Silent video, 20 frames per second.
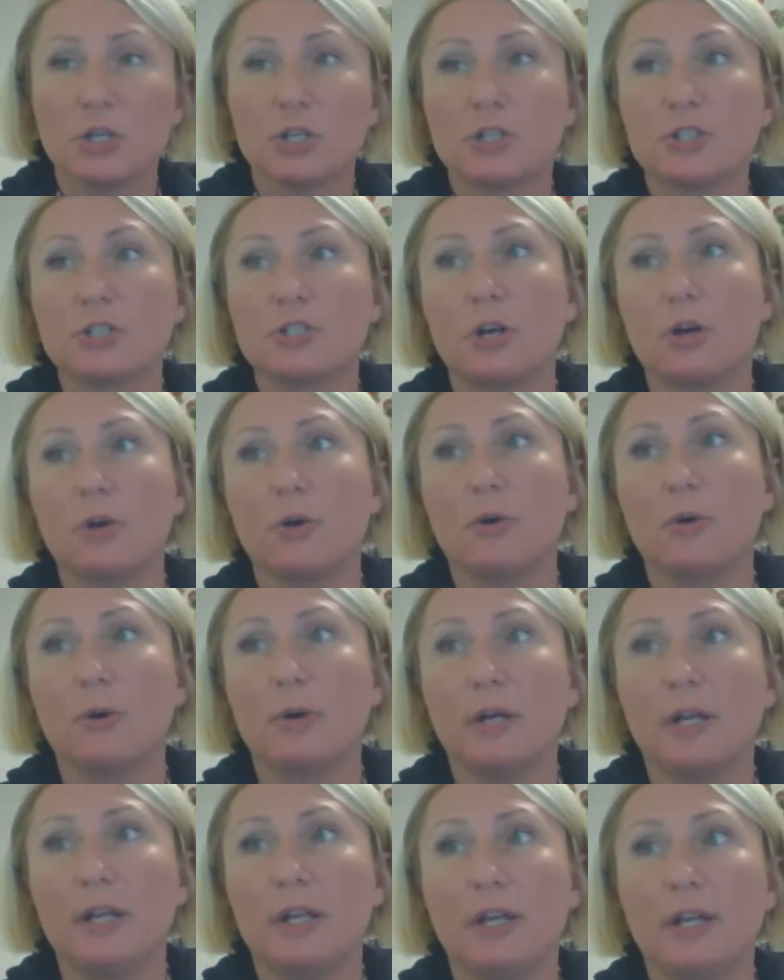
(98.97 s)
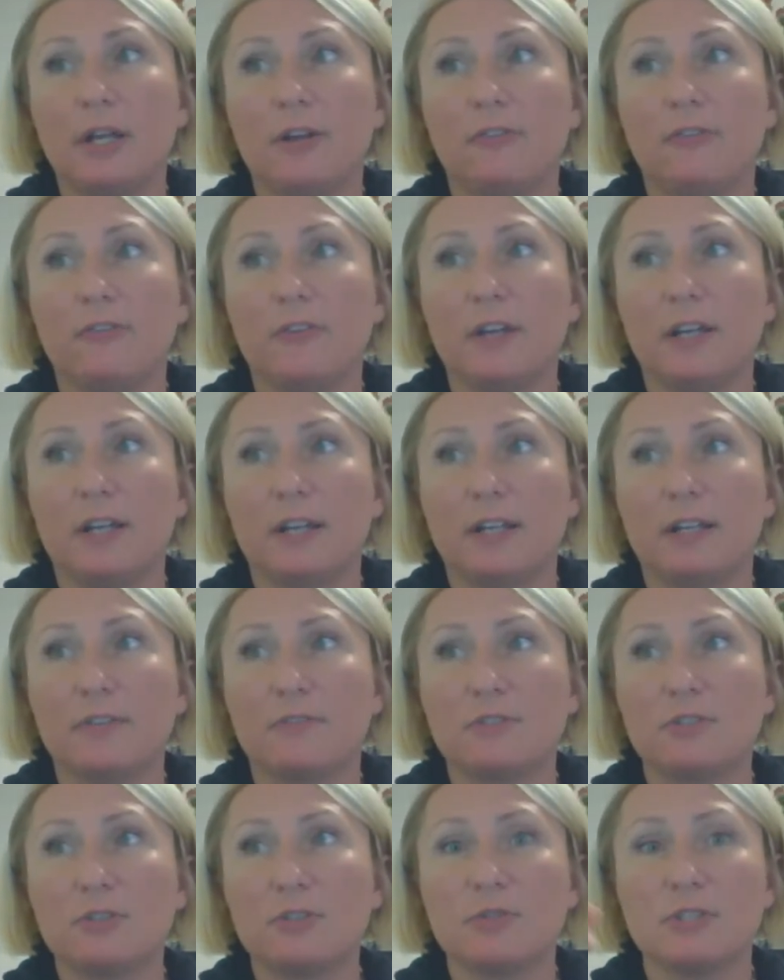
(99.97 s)
So if it
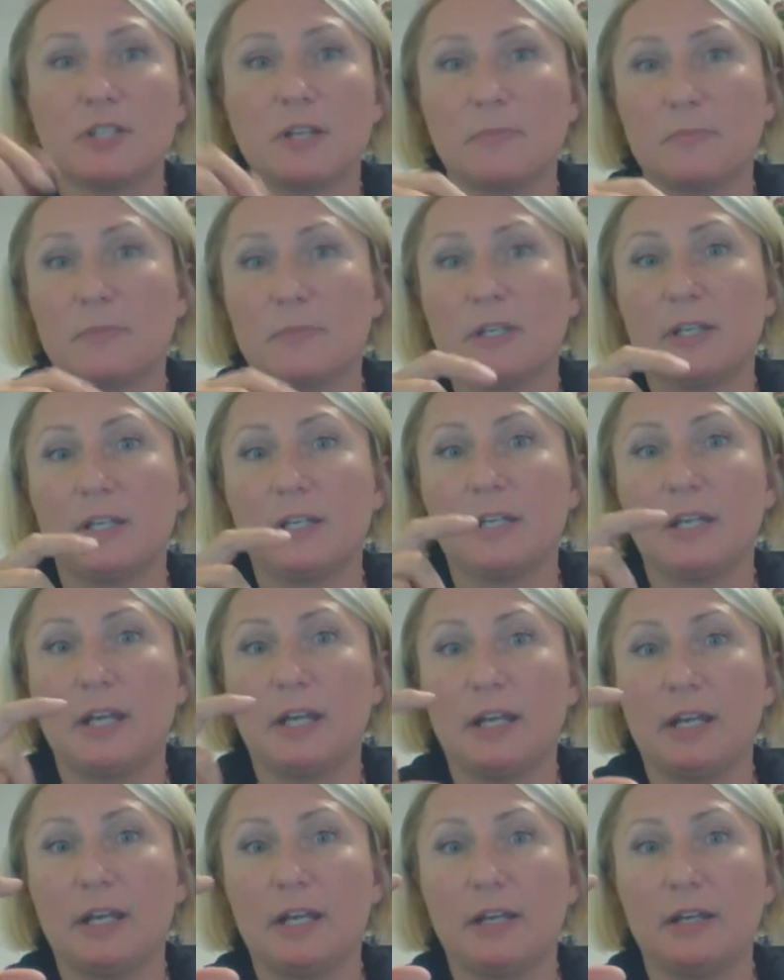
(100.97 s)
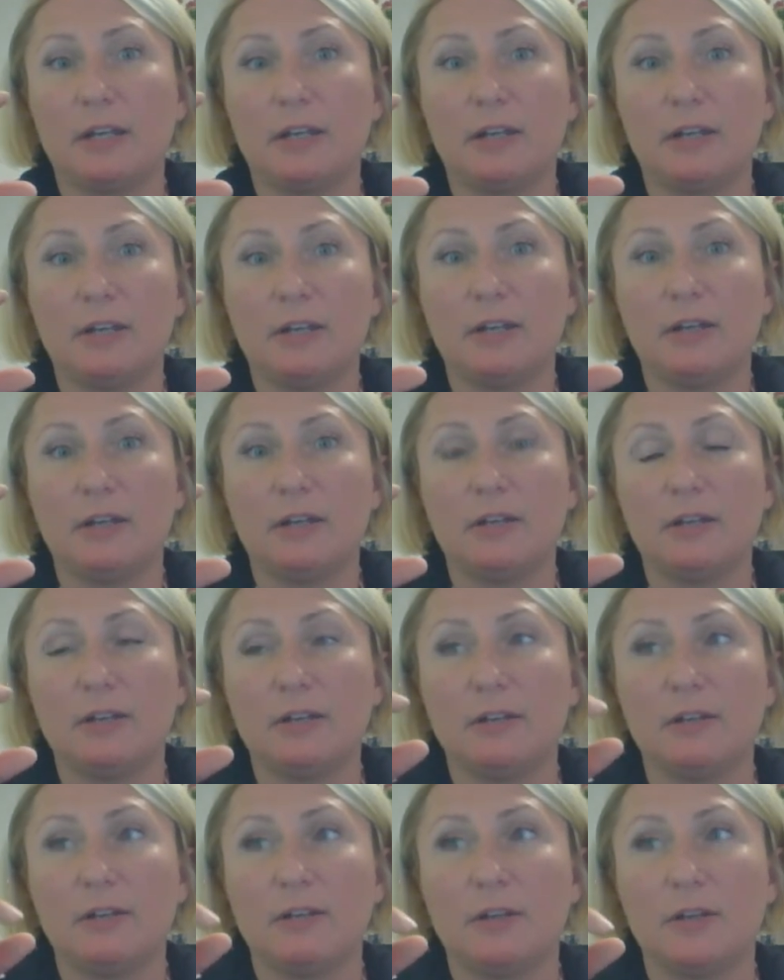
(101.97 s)
gives you something, and
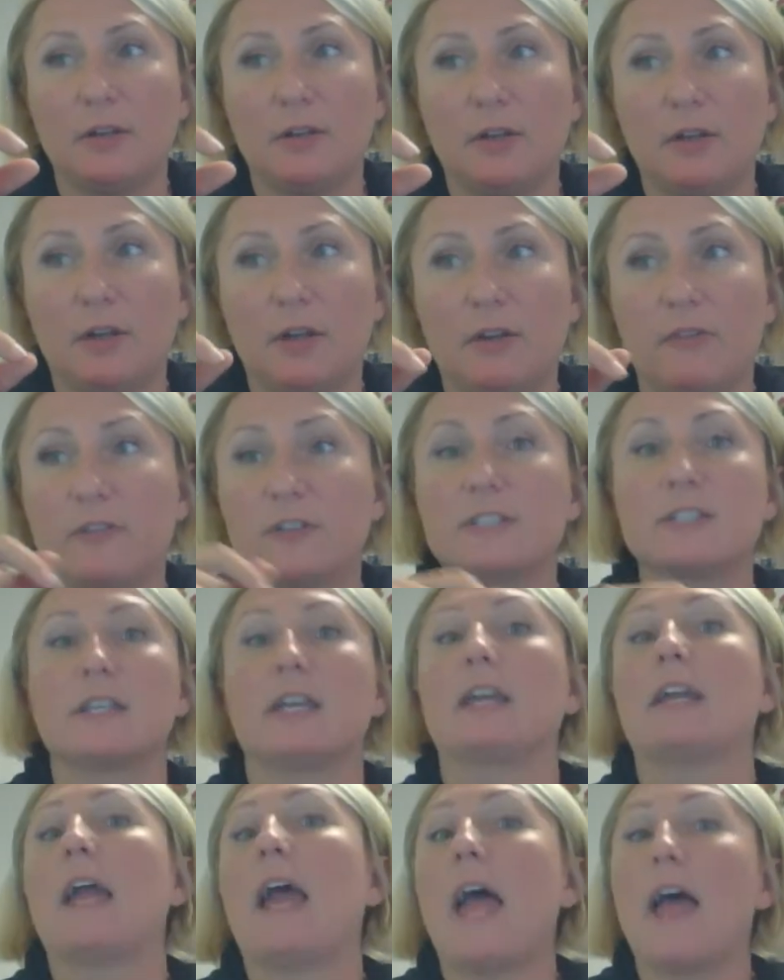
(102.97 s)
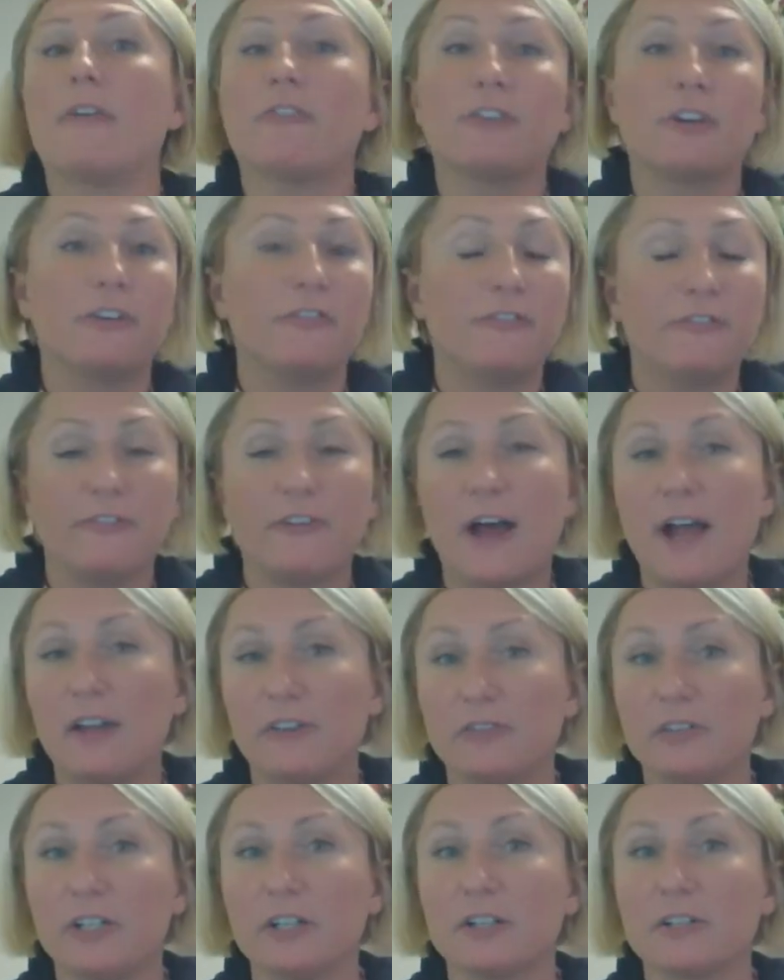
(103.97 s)
if it's like every
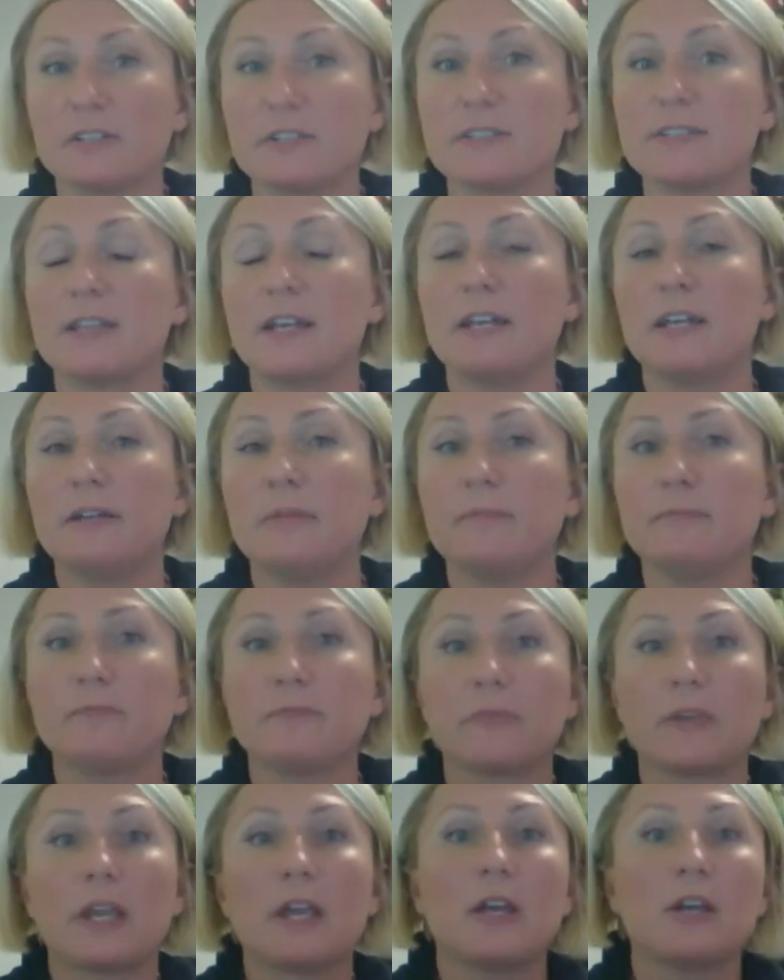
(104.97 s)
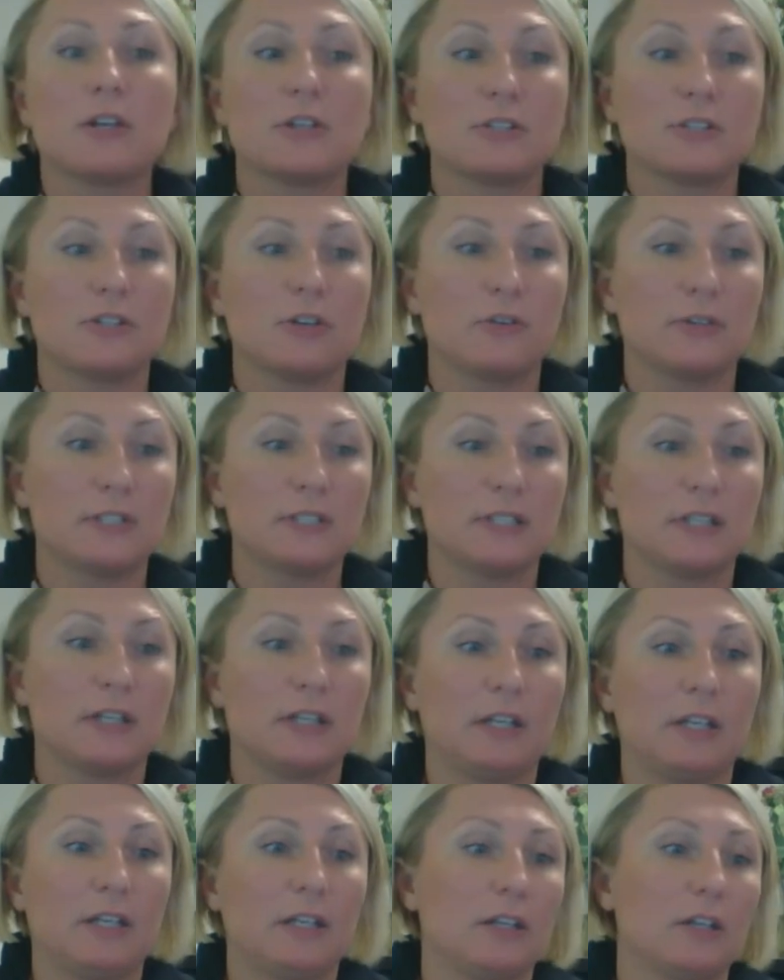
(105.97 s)
5 years, say, so it's
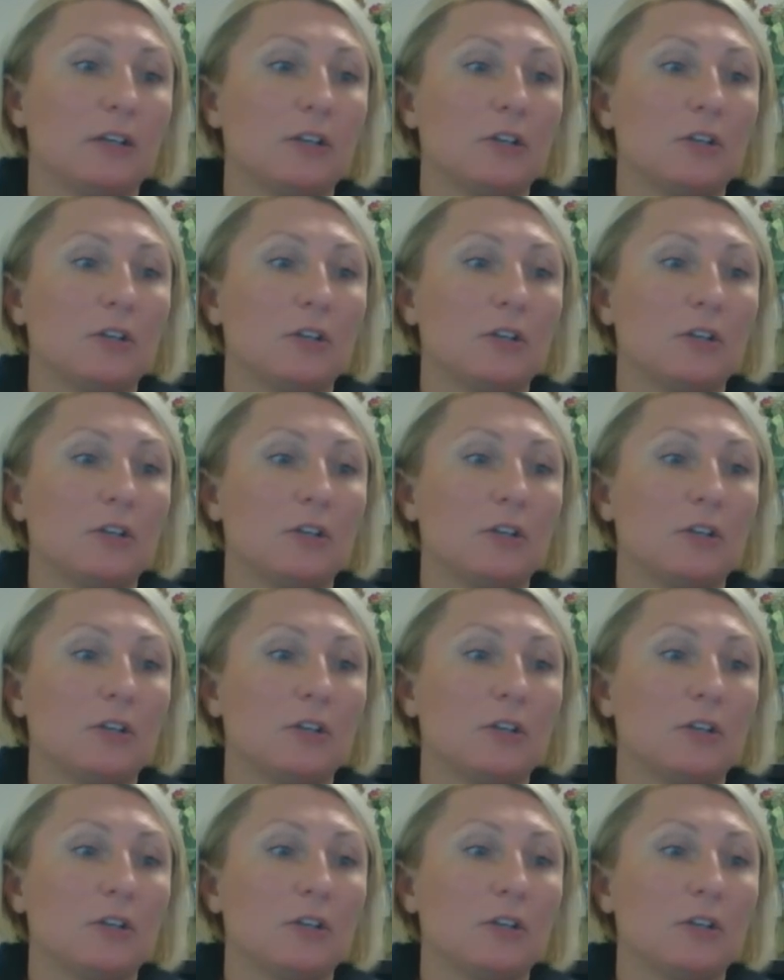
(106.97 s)
like